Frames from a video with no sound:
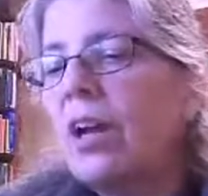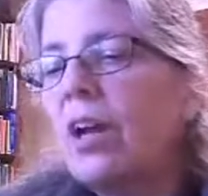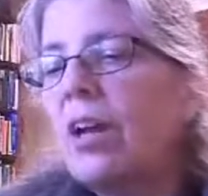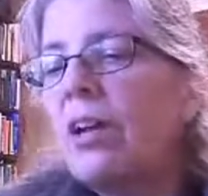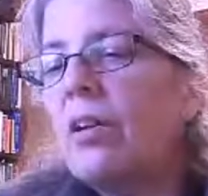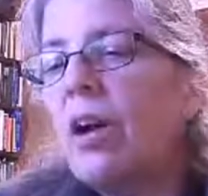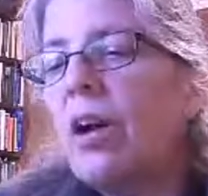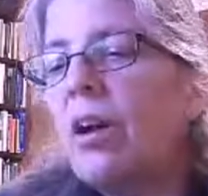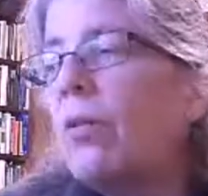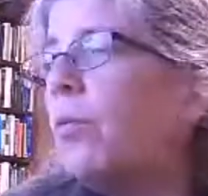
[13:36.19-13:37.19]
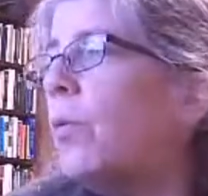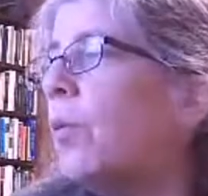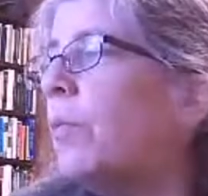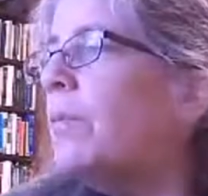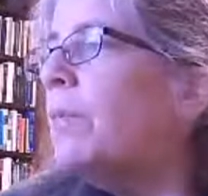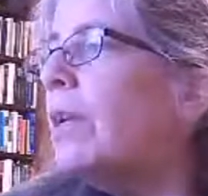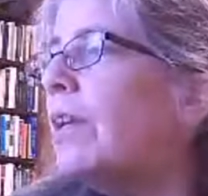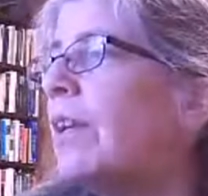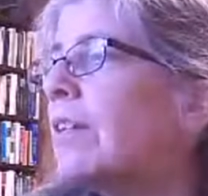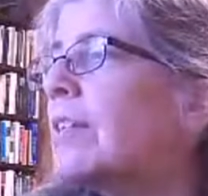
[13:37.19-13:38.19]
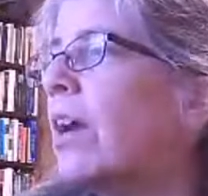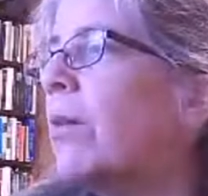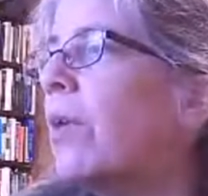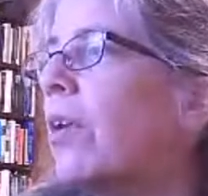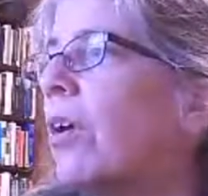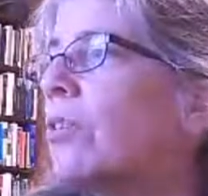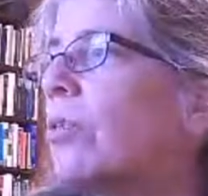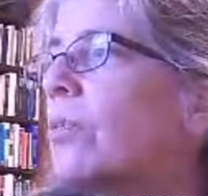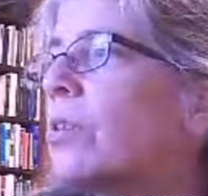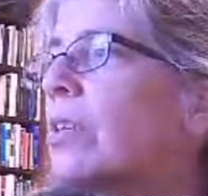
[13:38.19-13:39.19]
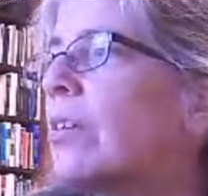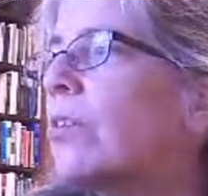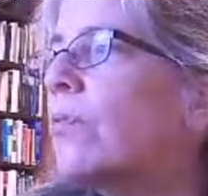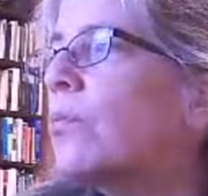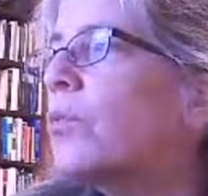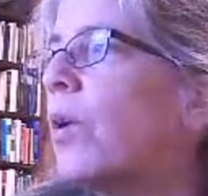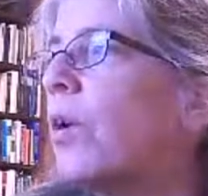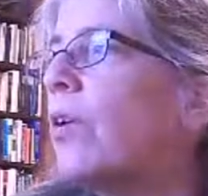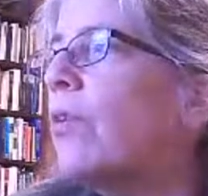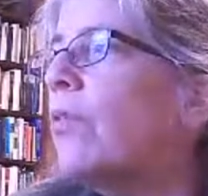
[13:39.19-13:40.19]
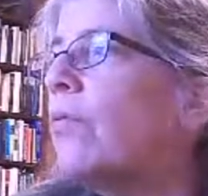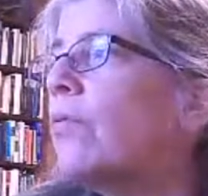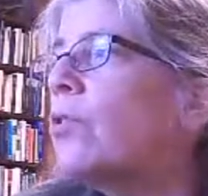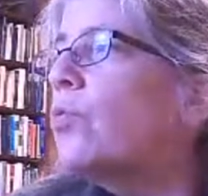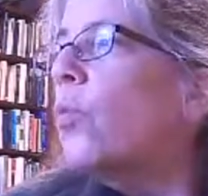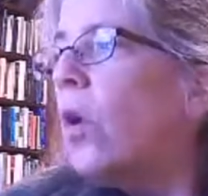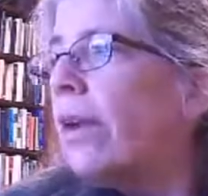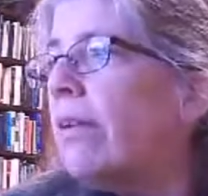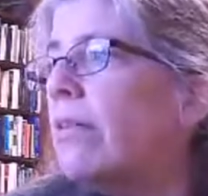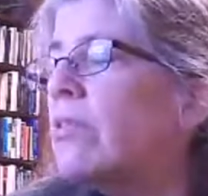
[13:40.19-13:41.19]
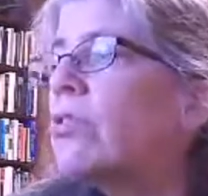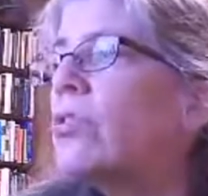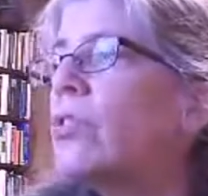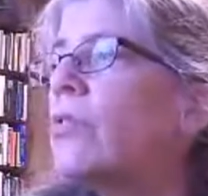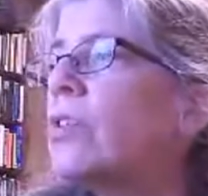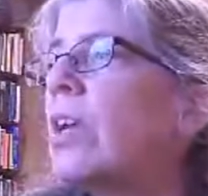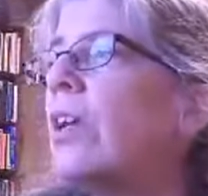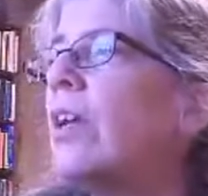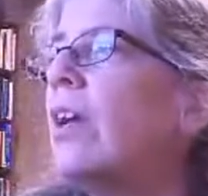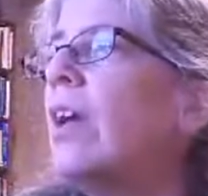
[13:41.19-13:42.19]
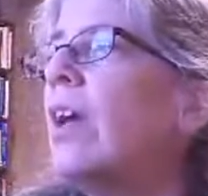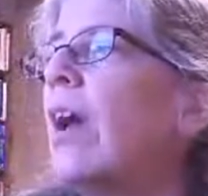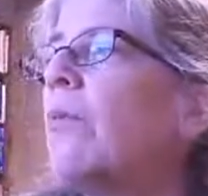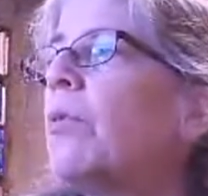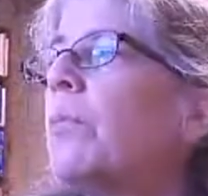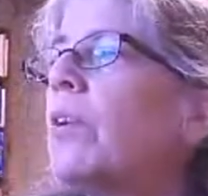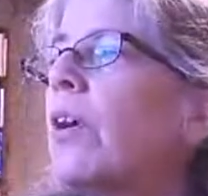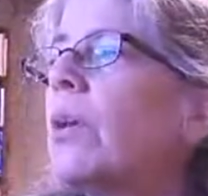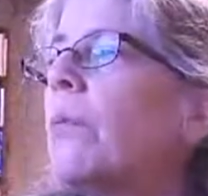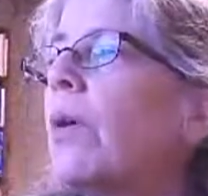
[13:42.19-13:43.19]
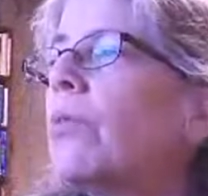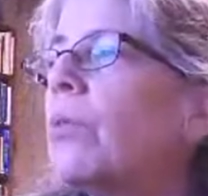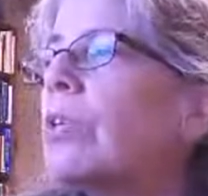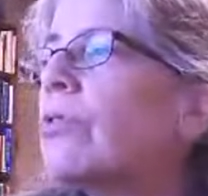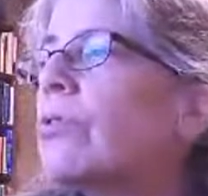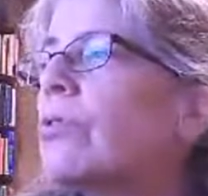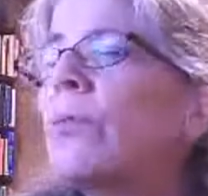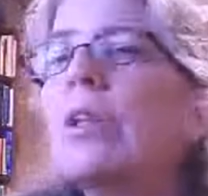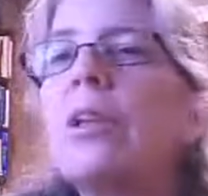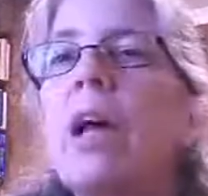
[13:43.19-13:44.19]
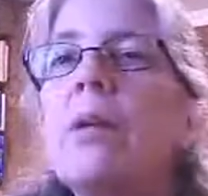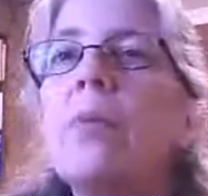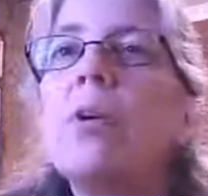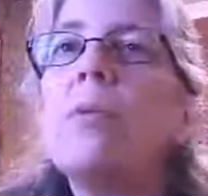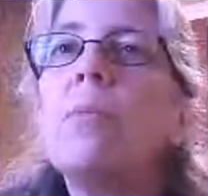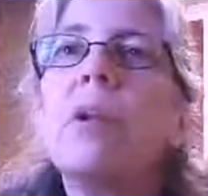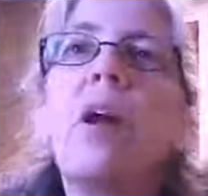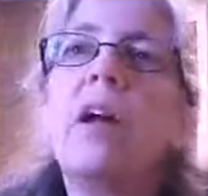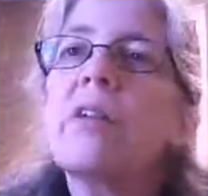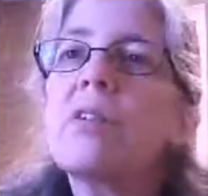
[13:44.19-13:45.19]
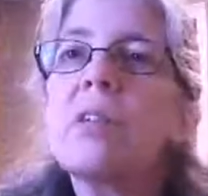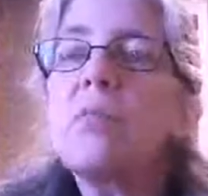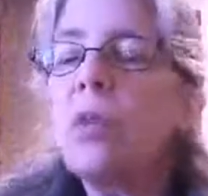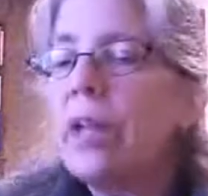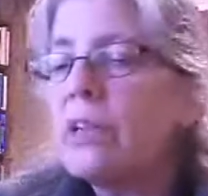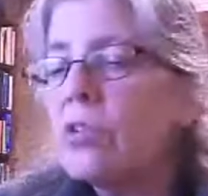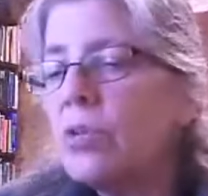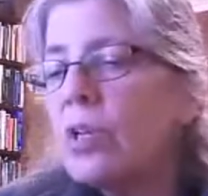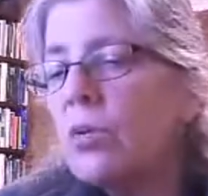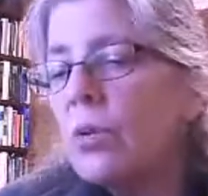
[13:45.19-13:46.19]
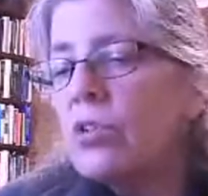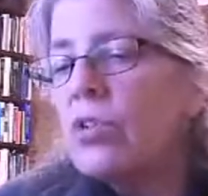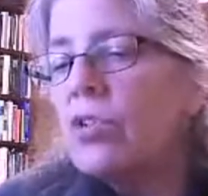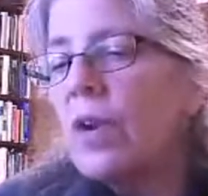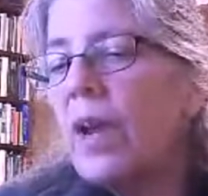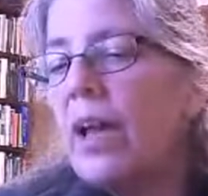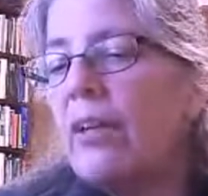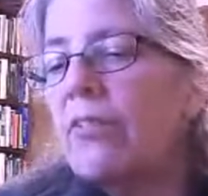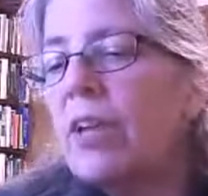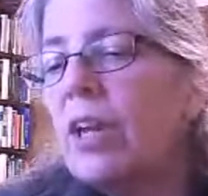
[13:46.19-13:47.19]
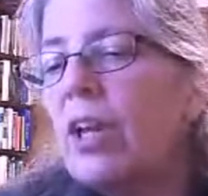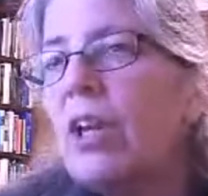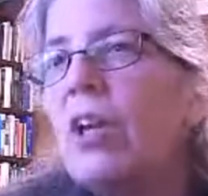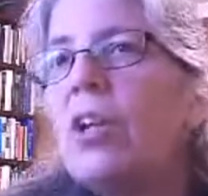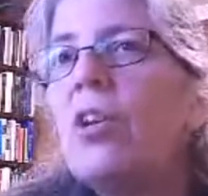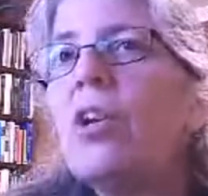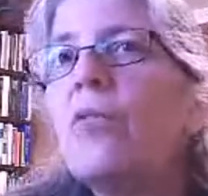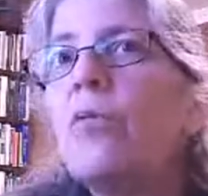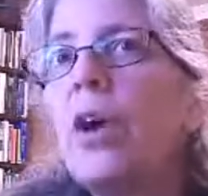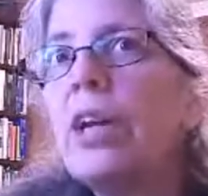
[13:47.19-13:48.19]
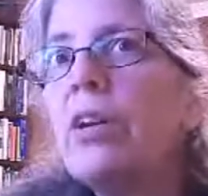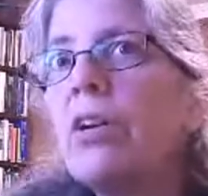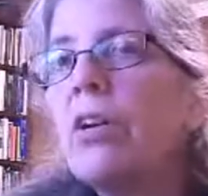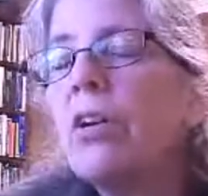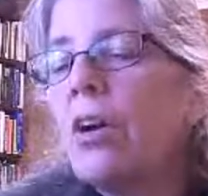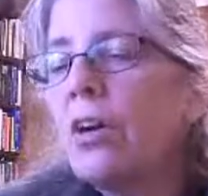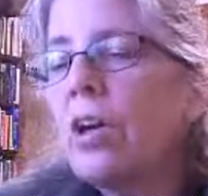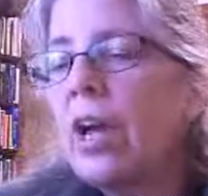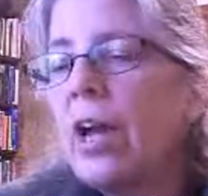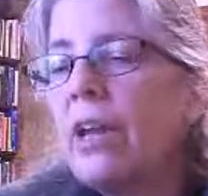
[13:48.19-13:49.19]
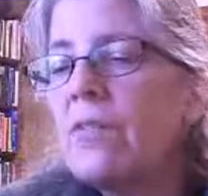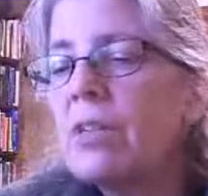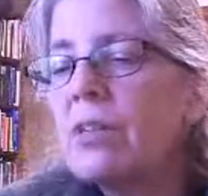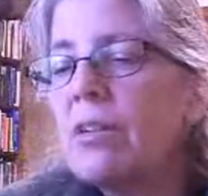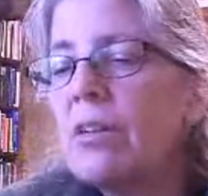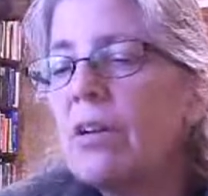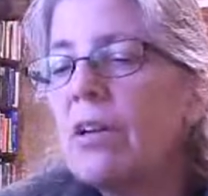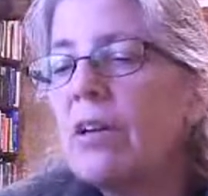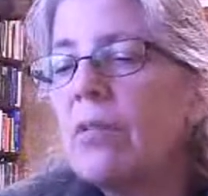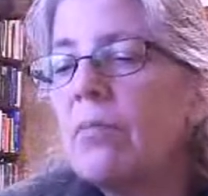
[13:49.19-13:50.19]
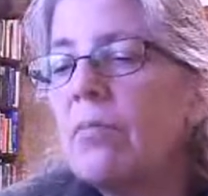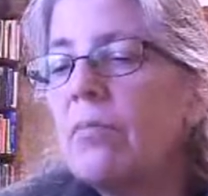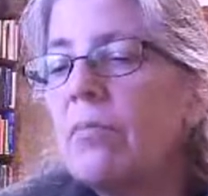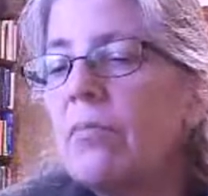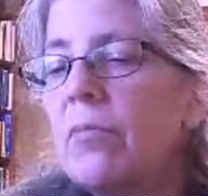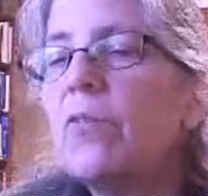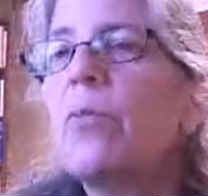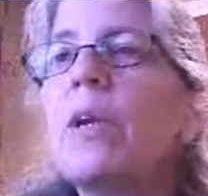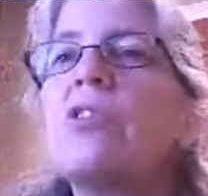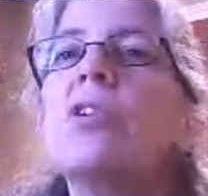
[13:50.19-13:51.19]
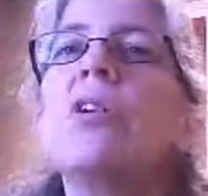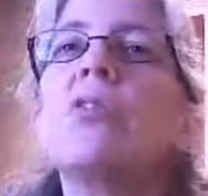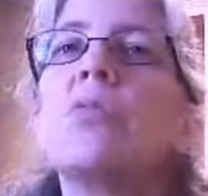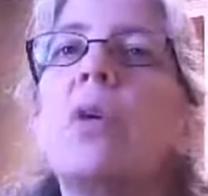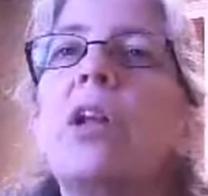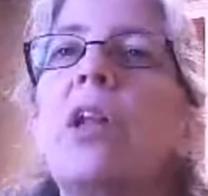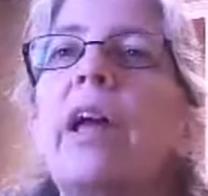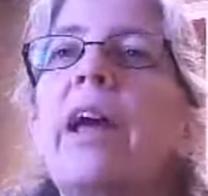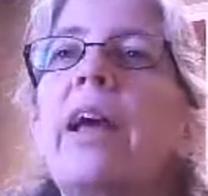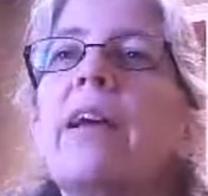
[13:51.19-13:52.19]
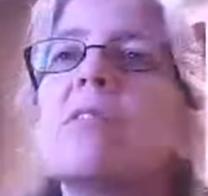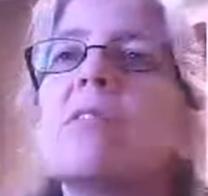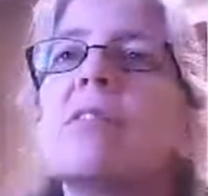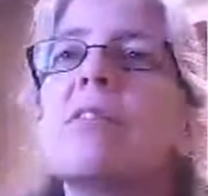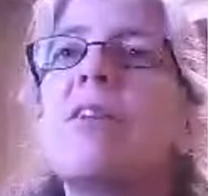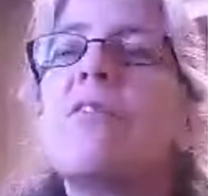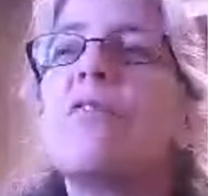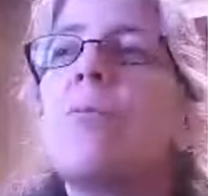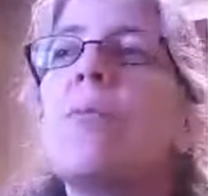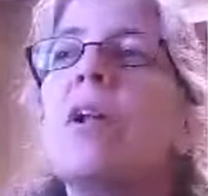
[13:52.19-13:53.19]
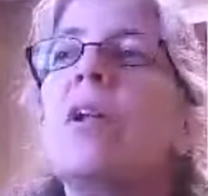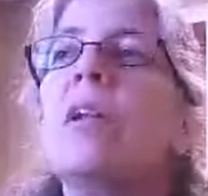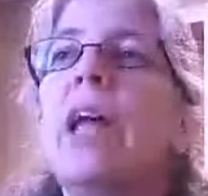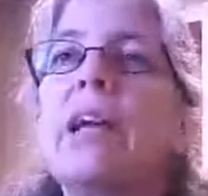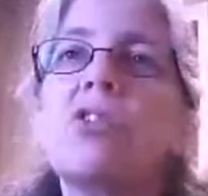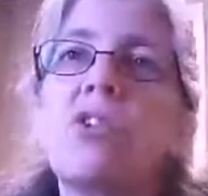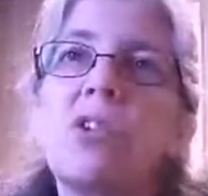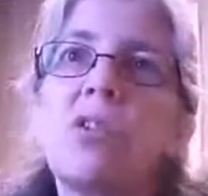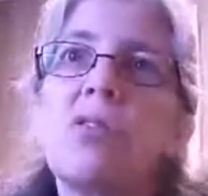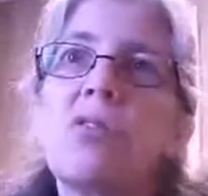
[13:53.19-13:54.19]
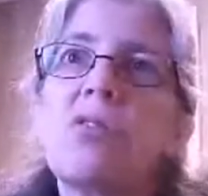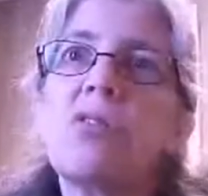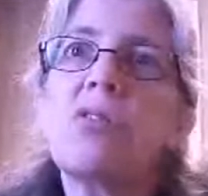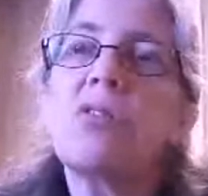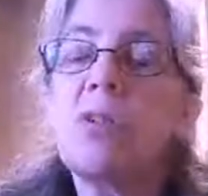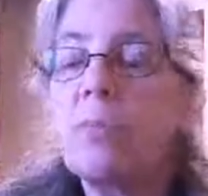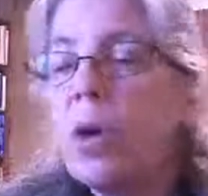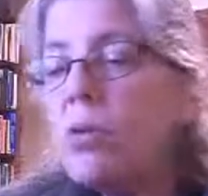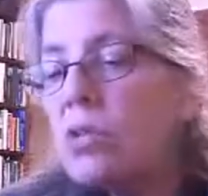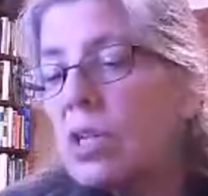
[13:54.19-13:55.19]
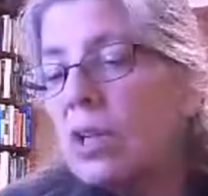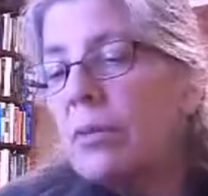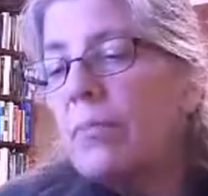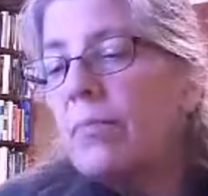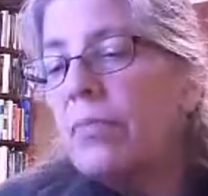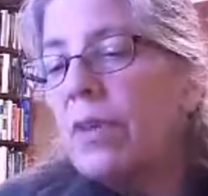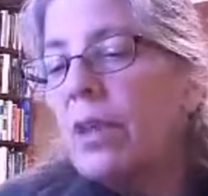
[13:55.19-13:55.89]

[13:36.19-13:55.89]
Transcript: We will be meeting next time on October 6th from 12 to 1. It's the Tuesday. And we'll be talking about researching with the library, but honestly, we'll answer any questions you have. You can find our archives information as well as stuff from last year's symposium